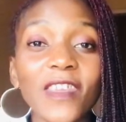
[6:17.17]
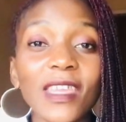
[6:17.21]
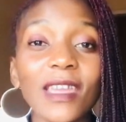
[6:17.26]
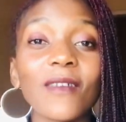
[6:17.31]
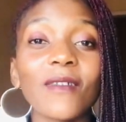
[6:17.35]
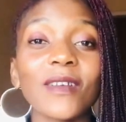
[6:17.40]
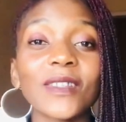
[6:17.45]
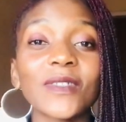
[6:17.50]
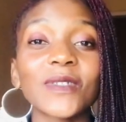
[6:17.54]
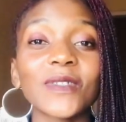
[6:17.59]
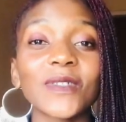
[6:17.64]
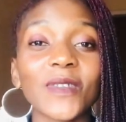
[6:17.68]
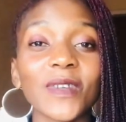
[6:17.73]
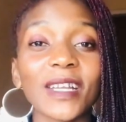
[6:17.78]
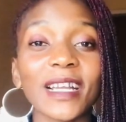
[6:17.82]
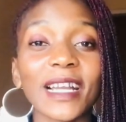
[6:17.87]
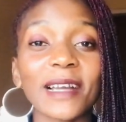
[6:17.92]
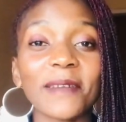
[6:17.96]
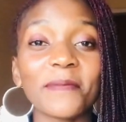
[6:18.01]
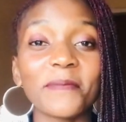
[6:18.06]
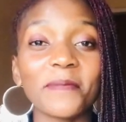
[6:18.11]
I want to
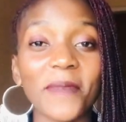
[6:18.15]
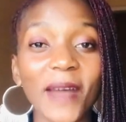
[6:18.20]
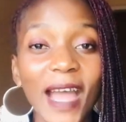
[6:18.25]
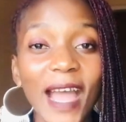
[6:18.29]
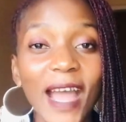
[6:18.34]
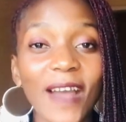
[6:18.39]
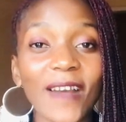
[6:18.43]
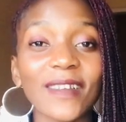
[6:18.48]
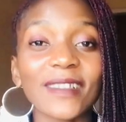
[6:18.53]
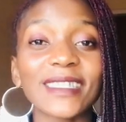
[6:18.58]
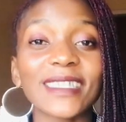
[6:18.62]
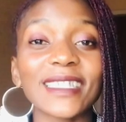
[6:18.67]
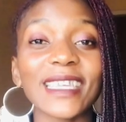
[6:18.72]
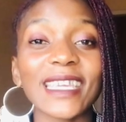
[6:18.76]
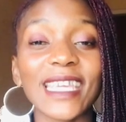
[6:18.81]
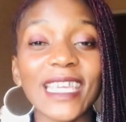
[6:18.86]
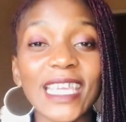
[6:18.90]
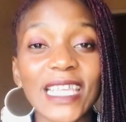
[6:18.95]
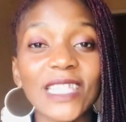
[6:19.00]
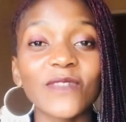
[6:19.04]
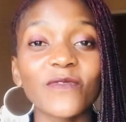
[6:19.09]
talk about
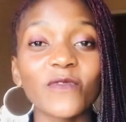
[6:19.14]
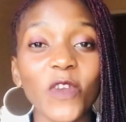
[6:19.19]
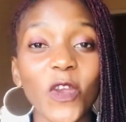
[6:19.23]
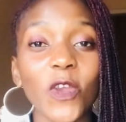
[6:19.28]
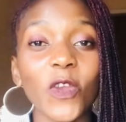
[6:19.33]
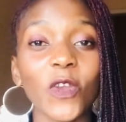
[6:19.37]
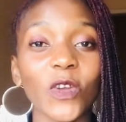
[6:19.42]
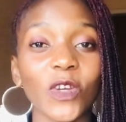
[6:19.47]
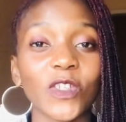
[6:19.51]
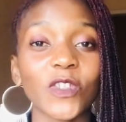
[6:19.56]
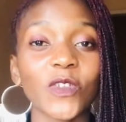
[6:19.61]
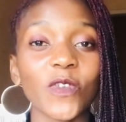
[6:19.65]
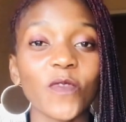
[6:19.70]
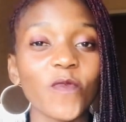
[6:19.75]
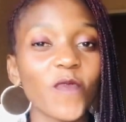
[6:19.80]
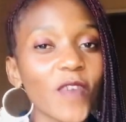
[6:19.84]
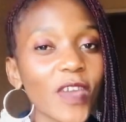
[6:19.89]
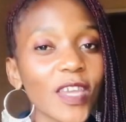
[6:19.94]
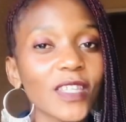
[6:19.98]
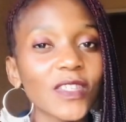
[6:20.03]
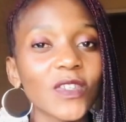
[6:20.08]
is very
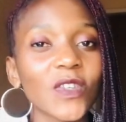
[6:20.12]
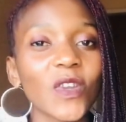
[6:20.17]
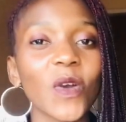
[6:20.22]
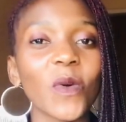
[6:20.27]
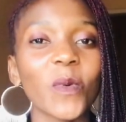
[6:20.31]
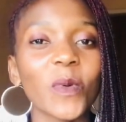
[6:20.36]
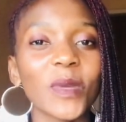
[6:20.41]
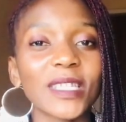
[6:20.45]
controversial,